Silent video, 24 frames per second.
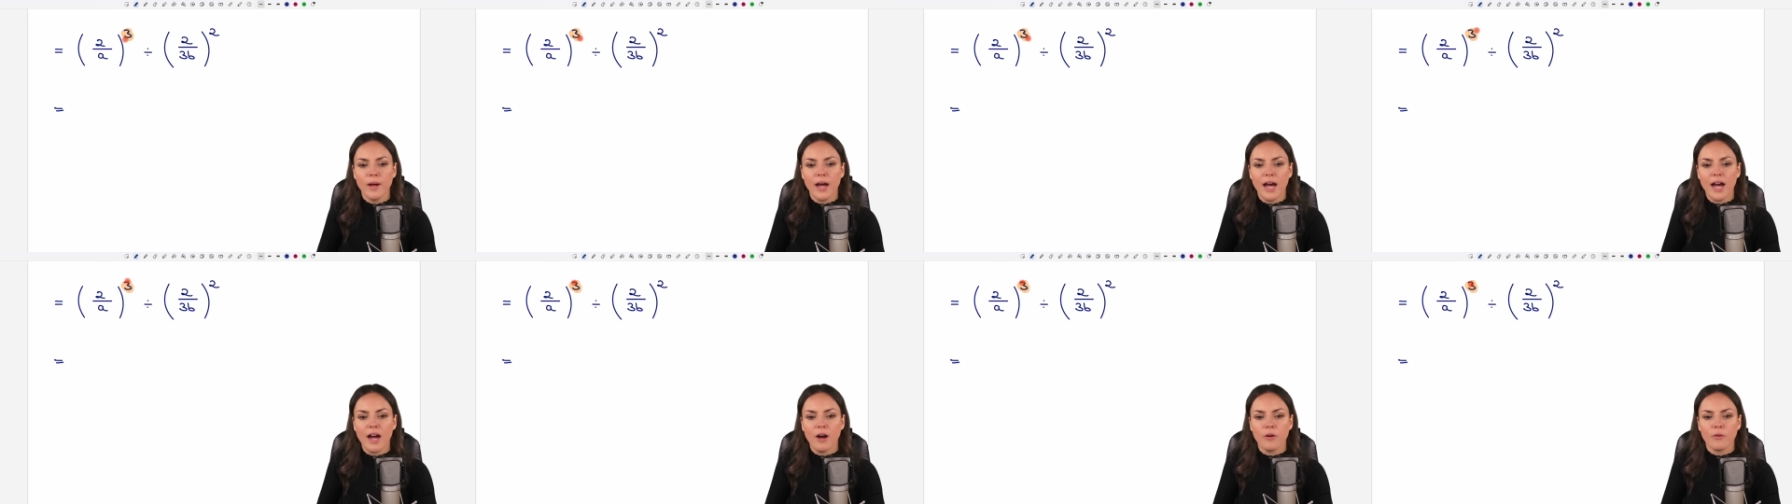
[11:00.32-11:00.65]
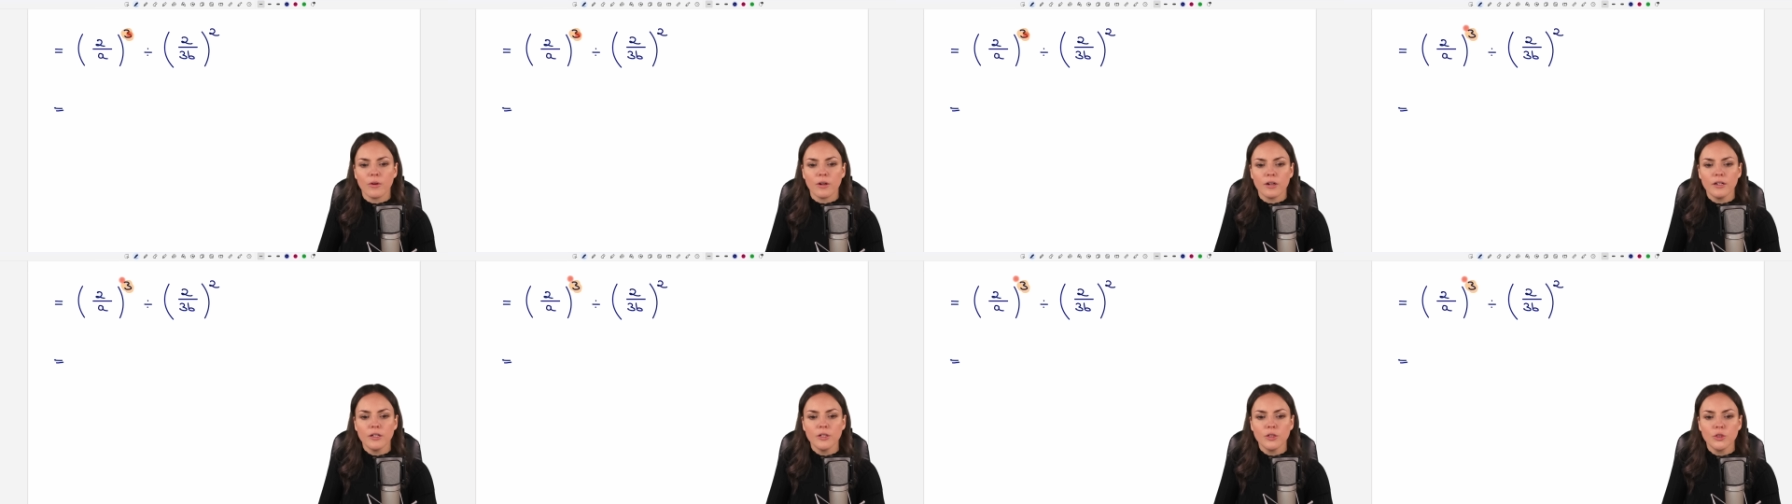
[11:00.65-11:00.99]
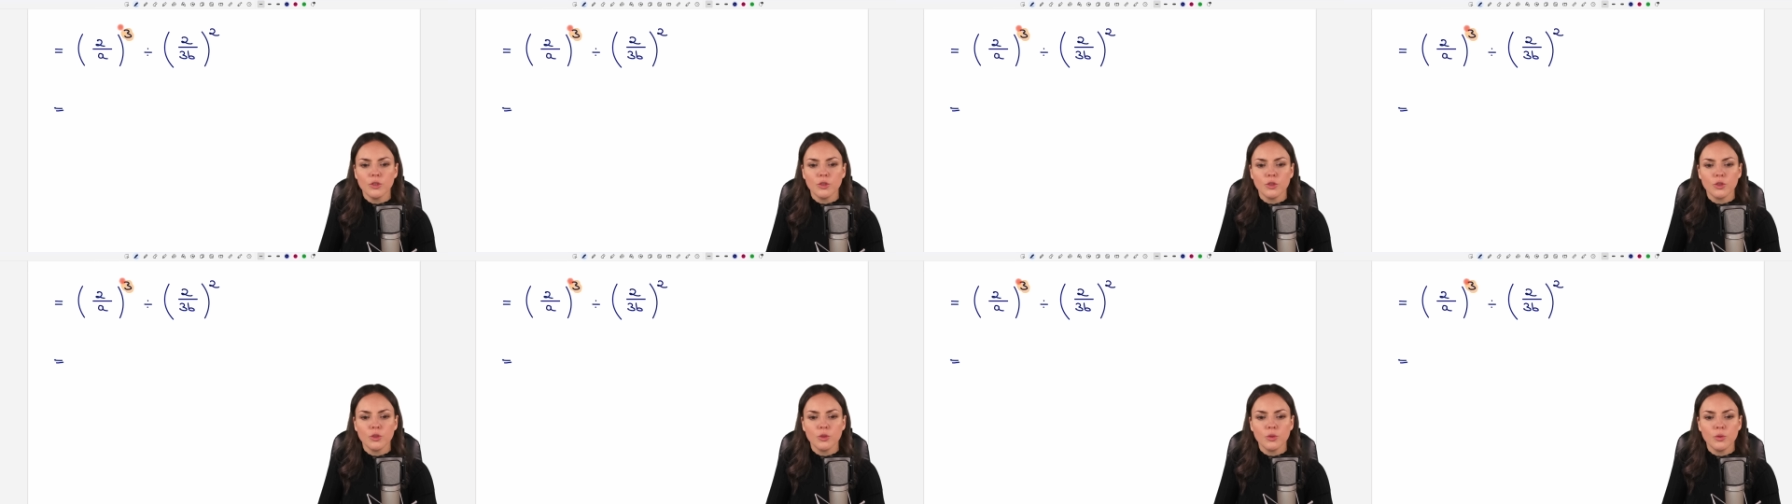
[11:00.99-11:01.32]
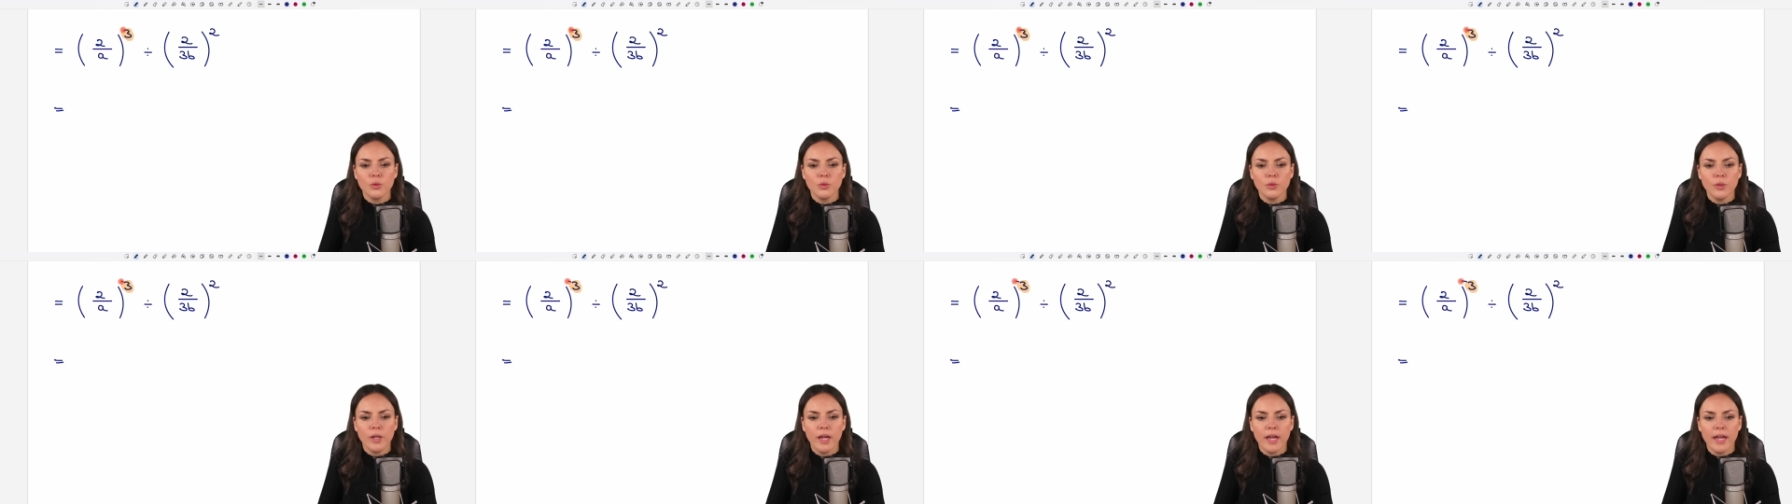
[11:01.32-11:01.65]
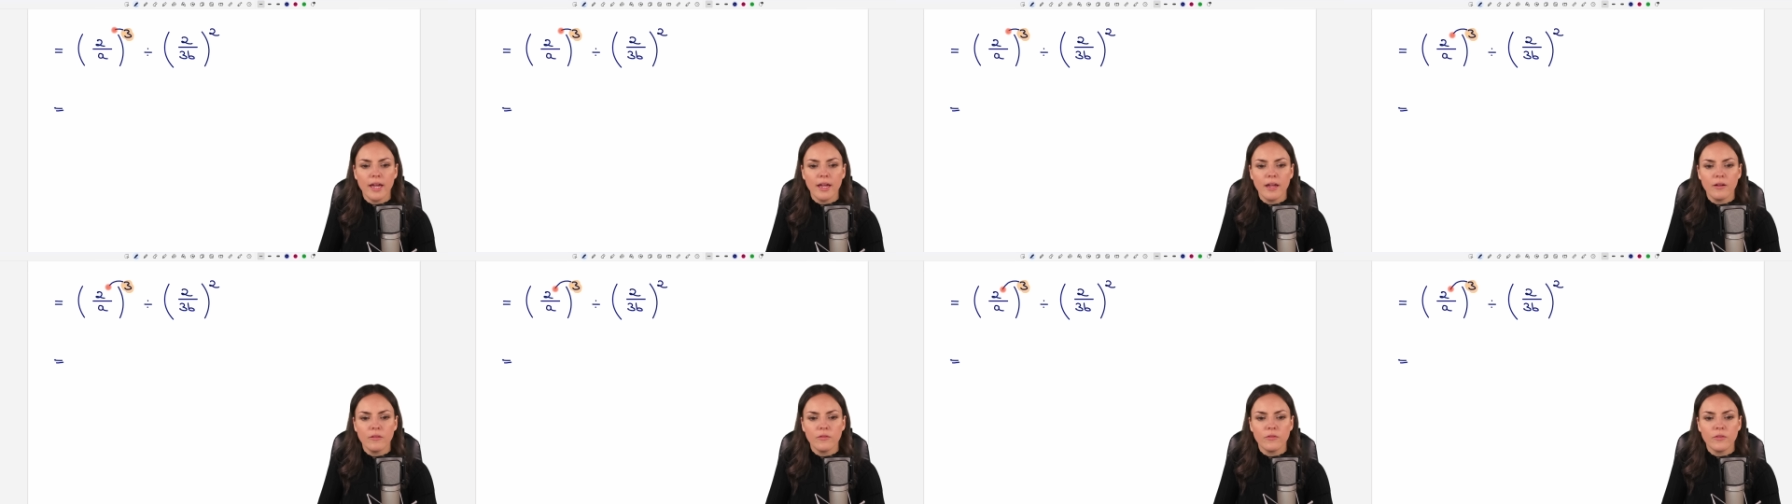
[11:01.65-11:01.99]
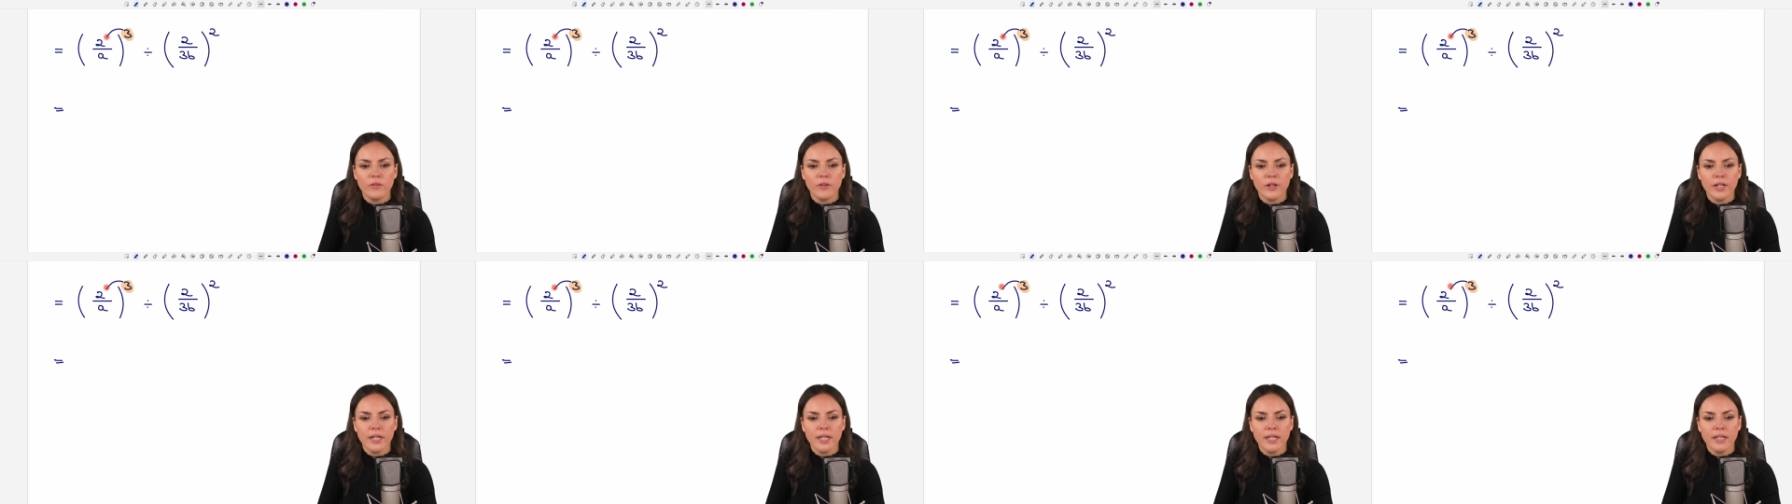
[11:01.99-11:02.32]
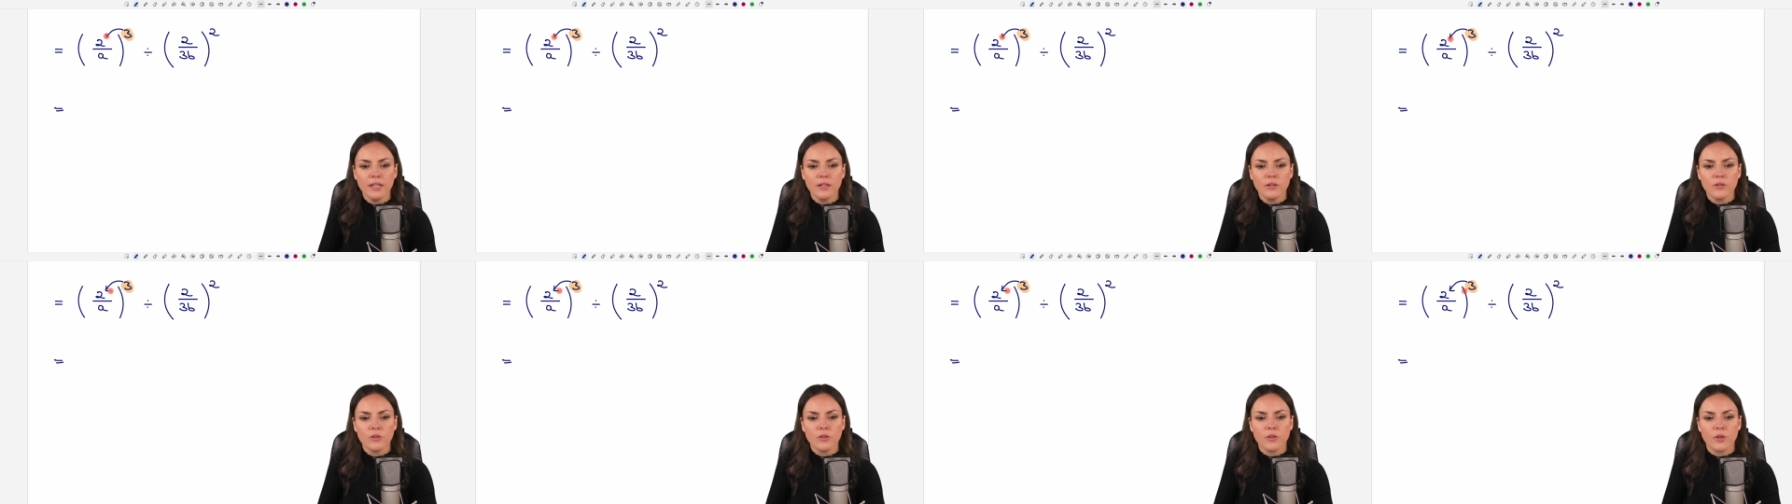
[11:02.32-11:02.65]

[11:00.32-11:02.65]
power to every